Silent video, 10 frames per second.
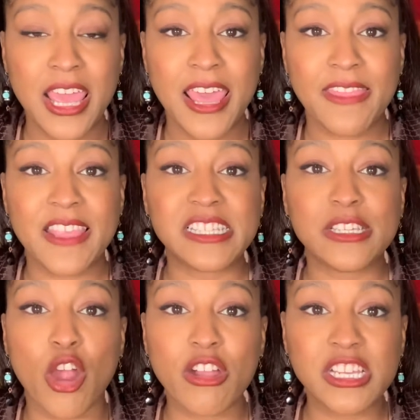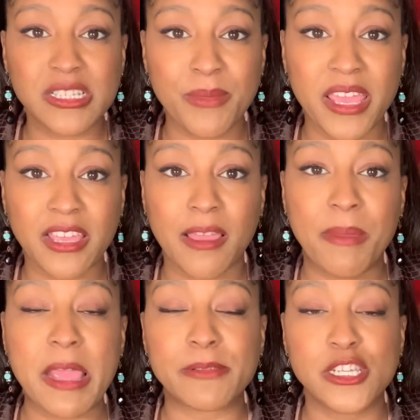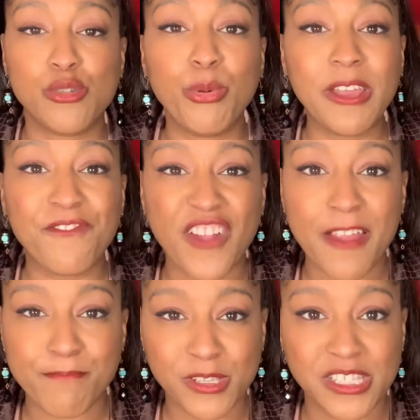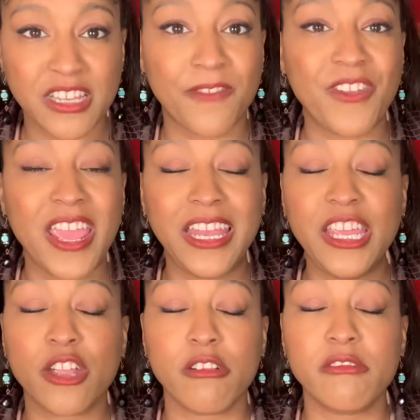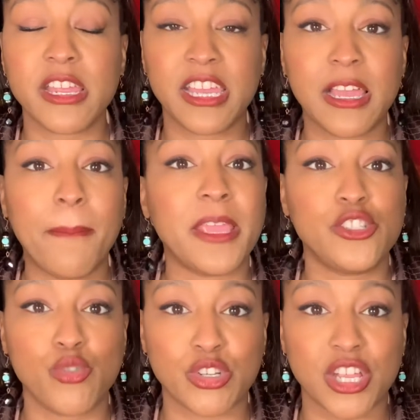This garnishment could be up to 25% of any earned income in Georgia,